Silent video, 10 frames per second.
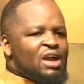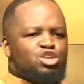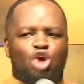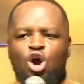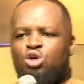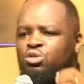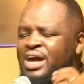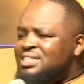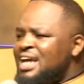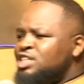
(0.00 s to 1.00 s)
Your
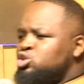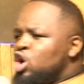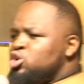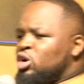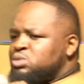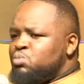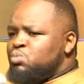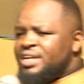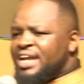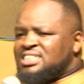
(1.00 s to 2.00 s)
greatness or your
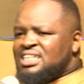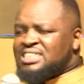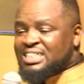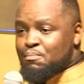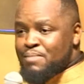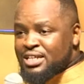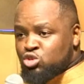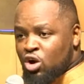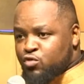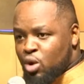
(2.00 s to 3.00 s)
smallness is at the mercy
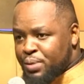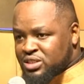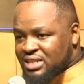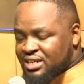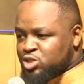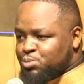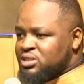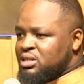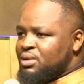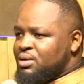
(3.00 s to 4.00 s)
of your personal
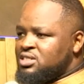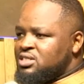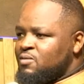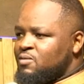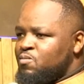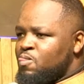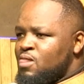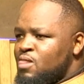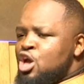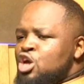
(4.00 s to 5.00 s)
responsibility.
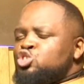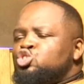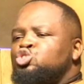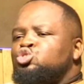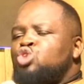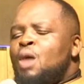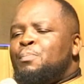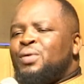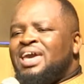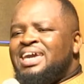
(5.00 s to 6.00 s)
Stop
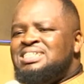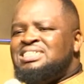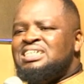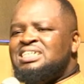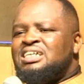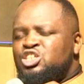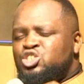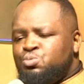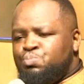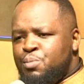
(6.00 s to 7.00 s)
hating
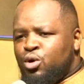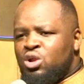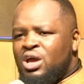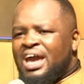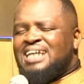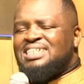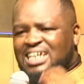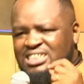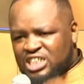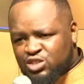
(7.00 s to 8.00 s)
rich people and
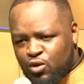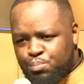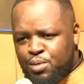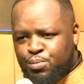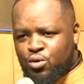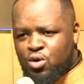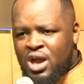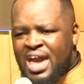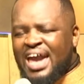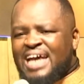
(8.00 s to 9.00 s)
successful people
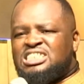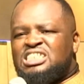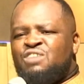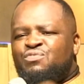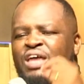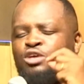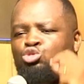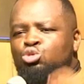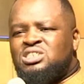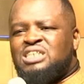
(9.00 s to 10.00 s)
as if they
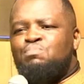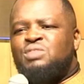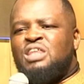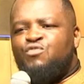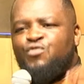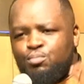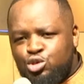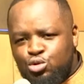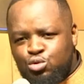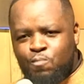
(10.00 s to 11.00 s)
took something from
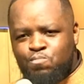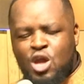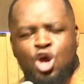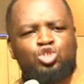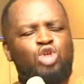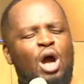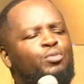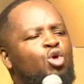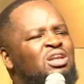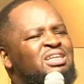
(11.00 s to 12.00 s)
you. Stop
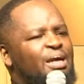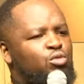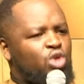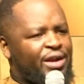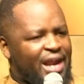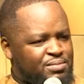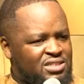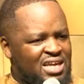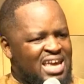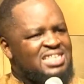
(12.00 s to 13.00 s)
calling them
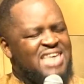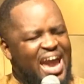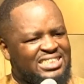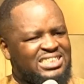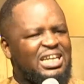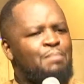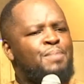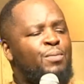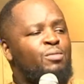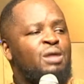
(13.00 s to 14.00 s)
corrupt. Yes, some
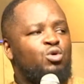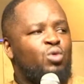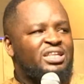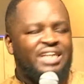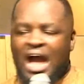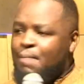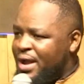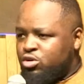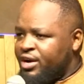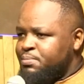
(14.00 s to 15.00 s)
people may be where they are by
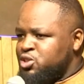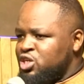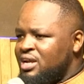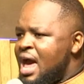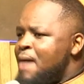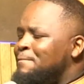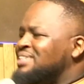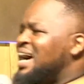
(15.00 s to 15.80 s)
corruption, but